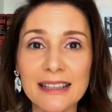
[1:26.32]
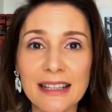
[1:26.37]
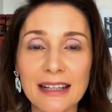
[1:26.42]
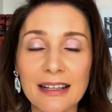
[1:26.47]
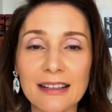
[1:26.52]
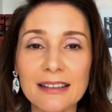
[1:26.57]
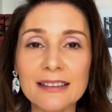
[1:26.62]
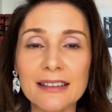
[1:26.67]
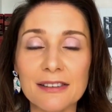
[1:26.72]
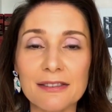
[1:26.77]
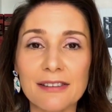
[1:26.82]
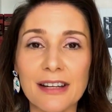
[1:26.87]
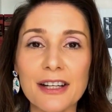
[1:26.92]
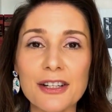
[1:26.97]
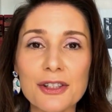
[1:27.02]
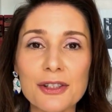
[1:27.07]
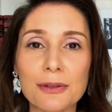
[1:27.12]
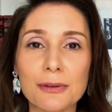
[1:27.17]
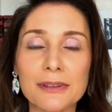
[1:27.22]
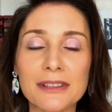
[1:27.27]
there
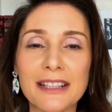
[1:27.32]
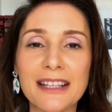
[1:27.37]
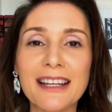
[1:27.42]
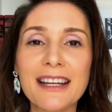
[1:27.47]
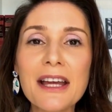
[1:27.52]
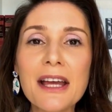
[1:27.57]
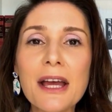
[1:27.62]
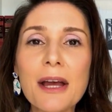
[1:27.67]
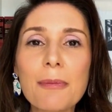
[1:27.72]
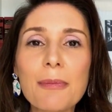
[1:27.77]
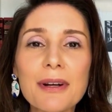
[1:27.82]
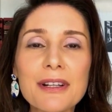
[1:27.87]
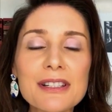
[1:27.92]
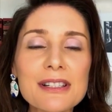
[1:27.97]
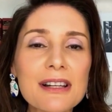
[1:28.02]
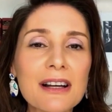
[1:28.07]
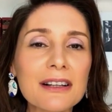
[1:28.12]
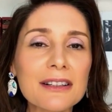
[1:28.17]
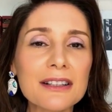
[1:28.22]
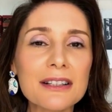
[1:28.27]
eventually, but it's
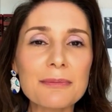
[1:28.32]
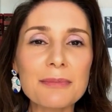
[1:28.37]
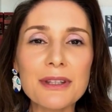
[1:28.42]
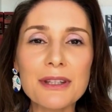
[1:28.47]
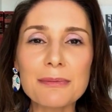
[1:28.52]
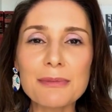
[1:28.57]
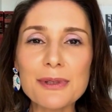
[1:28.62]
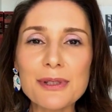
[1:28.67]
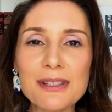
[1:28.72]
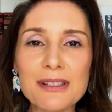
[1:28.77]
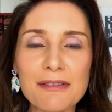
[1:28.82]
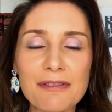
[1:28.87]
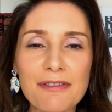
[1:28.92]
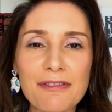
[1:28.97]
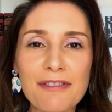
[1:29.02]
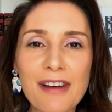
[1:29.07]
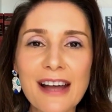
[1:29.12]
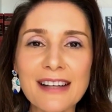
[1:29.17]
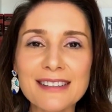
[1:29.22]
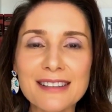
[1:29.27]
not going to be the most
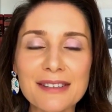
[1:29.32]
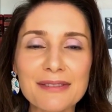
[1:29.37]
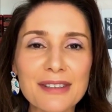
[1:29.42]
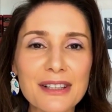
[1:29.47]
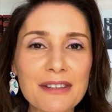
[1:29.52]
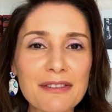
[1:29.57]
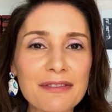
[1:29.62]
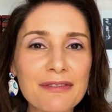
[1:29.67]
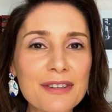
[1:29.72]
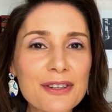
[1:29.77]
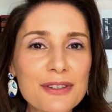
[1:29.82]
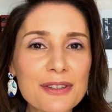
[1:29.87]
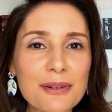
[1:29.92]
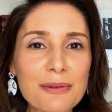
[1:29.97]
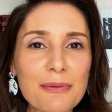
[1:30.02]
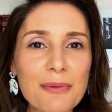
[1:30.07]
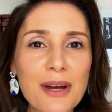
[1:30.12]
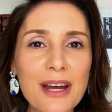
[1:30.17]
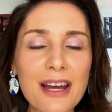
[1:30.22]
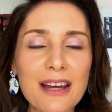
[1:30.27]
effective and
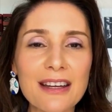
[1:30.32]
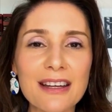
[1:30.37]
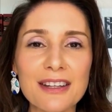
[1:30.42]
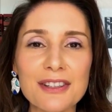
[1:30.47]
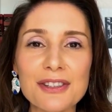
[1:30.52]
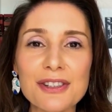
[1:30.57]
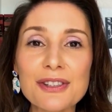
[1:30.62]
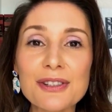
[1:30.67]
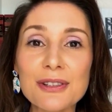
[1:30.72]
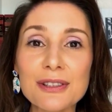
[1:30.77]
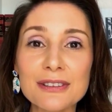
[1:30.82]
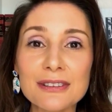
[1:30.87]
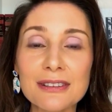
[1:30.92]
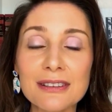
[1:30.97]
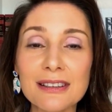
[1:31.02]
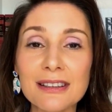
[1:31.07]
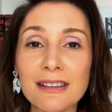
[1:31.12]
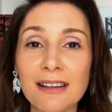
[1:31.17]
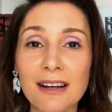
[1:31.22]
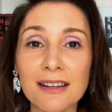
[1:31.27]
efficient way, and
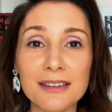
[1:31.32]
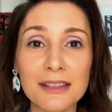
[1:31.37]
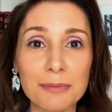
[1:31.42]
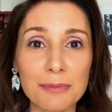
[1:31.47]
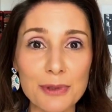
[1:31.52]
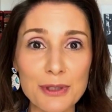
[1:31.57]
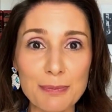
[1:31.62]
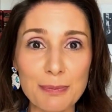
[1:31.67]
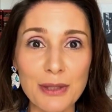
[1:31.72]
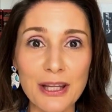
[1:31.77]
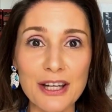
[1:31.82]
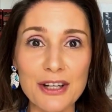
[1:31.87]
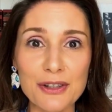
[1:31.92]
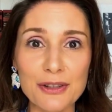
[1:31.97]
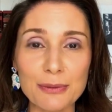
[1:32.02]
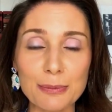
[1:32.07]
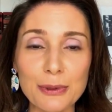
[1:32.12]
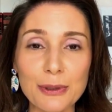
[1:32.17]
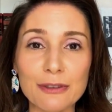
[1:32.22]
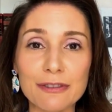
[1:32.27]
certainly not the most
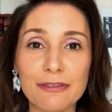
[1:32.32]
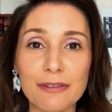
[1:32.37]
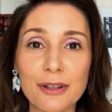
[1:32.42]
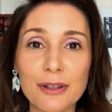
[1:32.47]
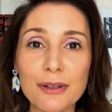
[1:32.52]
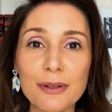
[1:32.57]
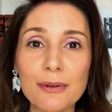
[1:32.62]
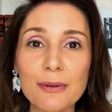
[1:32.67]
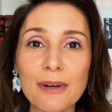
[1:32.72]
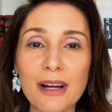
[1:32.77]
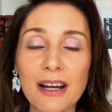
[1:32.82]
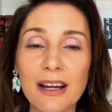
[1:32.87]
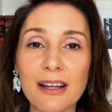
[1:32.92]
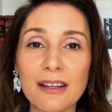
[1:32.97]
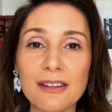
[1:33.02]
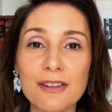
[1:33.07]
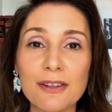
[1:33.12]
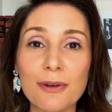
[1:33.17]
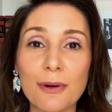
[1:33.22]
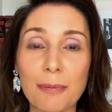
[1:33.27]
pleasurable for you
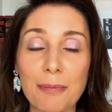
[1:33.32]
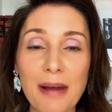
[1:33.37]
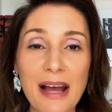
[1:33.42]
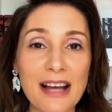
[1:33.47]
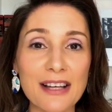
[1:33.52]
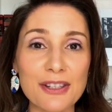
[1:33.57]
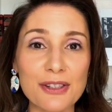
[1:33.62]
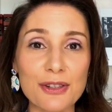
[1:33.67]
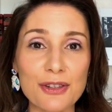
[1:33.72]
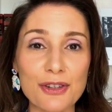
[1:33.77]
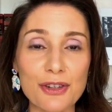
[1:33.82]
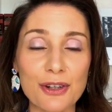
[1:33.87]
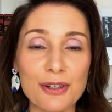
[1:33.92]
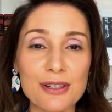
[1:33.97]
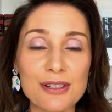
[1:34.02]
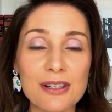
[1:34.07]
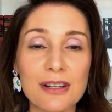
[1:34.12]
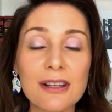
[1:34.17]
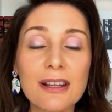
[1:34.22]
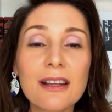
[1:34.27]
and your
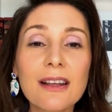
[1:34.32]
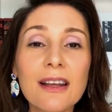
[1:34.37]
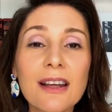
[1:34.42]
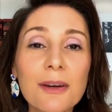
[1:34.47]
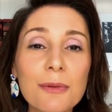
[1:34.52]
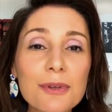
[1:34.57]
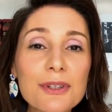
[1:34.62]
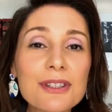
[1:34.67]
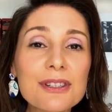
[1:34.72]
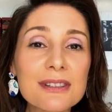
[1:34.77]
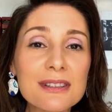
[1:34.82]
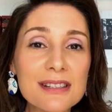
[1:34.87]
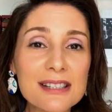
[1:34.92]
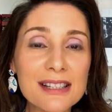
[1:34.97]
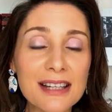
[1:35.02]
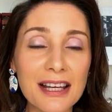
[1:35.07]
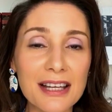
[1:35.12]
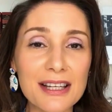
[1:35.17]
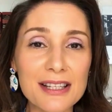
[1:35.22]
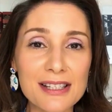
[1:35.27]
passengers, which in this
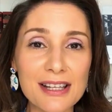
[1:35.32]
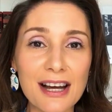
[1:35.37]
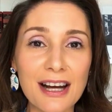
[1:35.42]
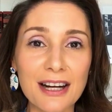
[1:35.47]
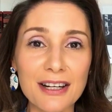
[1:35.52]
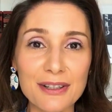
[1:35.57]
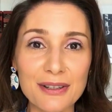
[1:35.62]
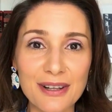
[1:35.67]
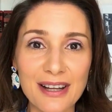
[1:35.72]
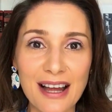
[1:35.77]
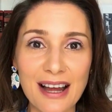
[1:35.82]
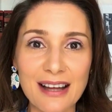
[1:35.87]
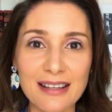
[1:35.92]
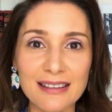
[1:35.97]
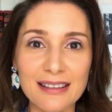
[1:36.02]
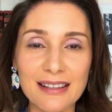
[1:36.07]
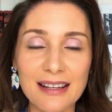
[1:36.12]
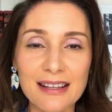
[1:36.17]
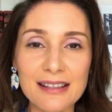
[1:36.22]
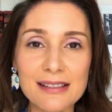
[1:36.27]
case are your
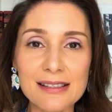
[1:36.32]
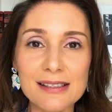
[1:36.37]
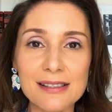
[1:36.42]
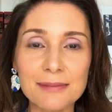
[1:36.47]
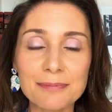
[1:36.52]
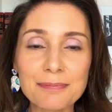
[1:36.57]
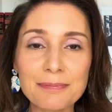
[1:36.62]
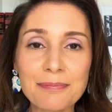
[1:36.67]
candidates.